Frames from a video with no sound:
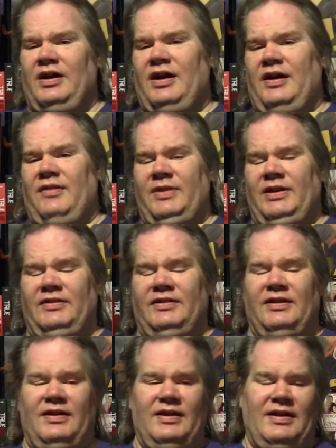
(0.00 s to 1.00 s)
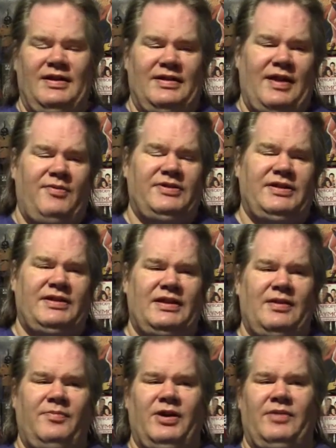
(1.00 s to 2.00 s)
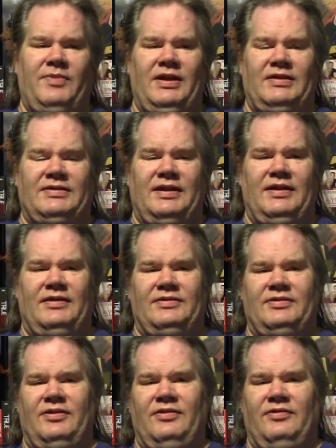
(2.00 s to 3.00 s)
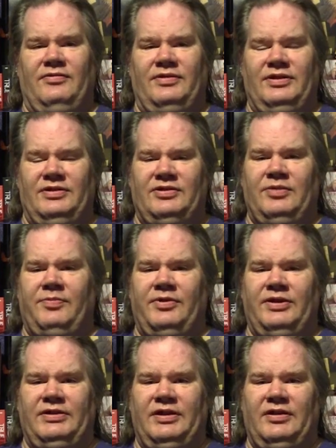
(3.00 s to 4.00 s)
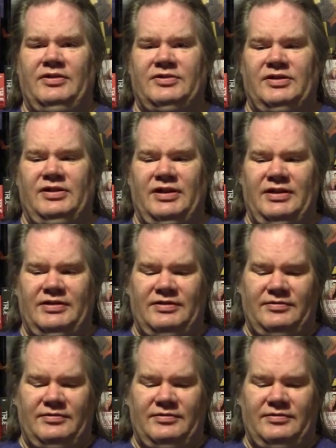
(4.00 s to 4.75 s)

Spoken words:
I mean, that was the thing that bugged me. It's like, so he's super intelligent, yet